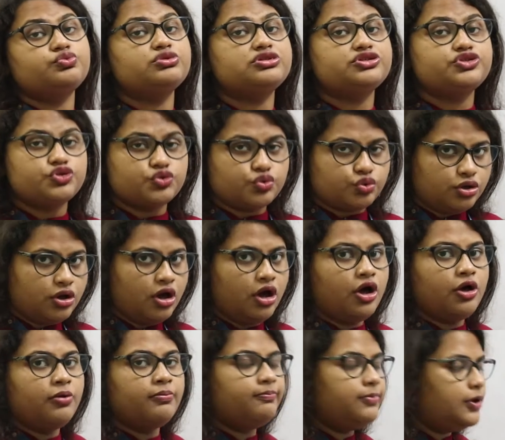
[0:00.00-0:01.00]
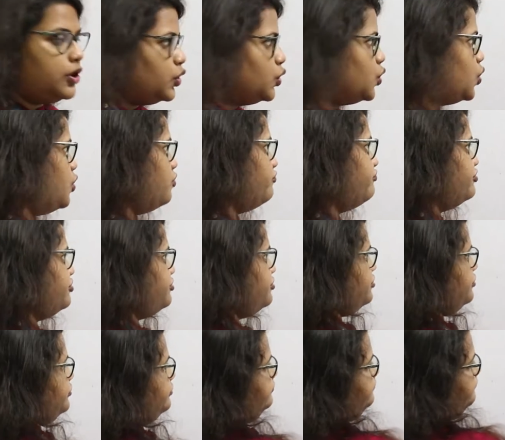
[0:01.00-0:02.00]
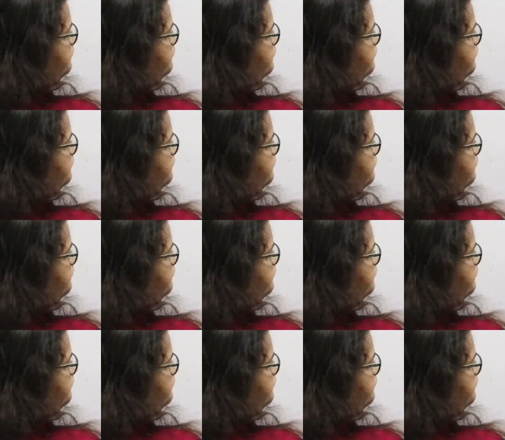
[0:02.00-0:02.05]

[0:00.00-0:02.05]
will soon blow over,